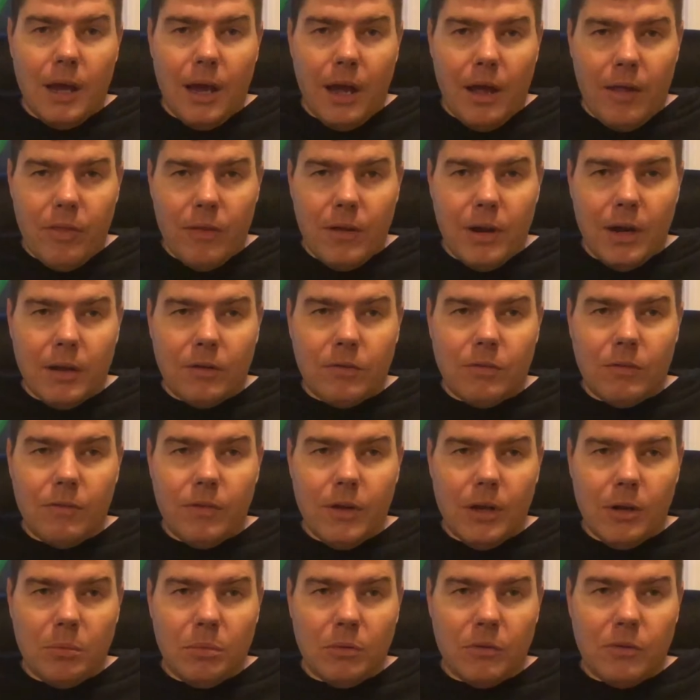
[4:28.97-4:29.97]
And the next
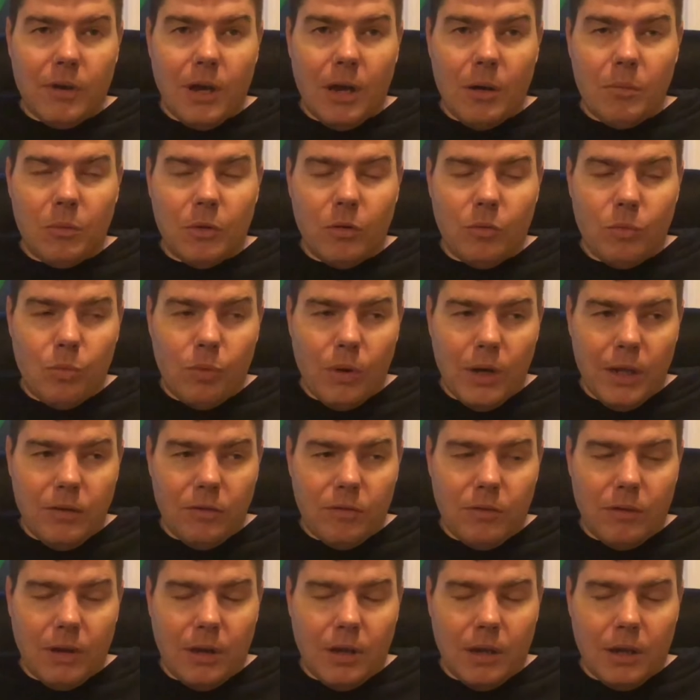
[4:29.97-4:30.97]
available time was
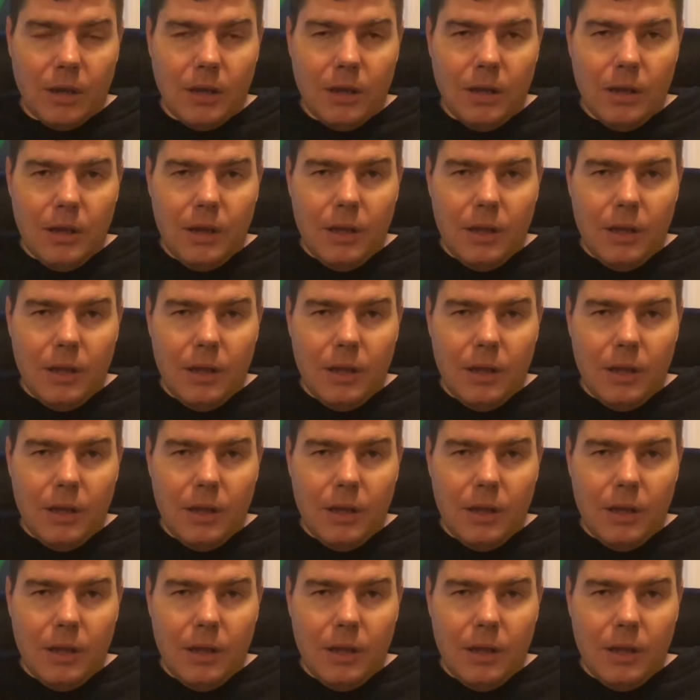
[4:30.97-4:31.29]
Wednesday.